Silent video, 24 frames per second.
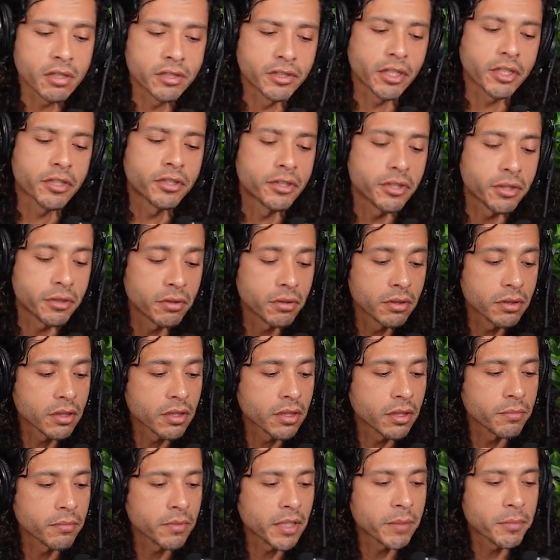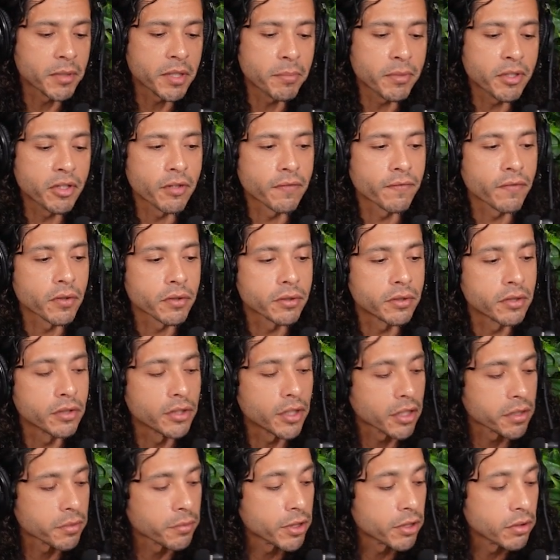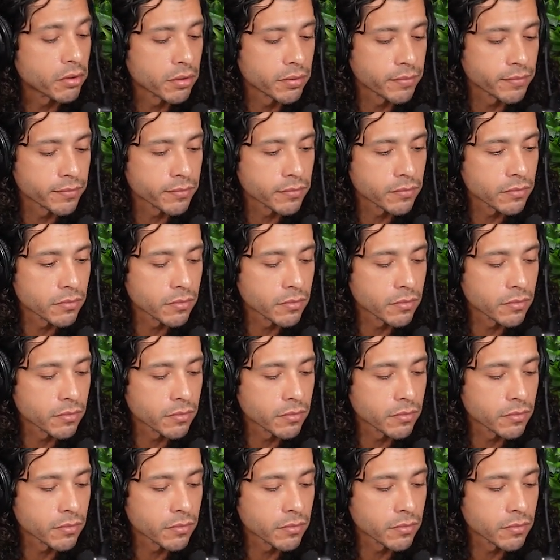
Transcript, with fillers: I'll adjust you. Come, let me be your first adjustment.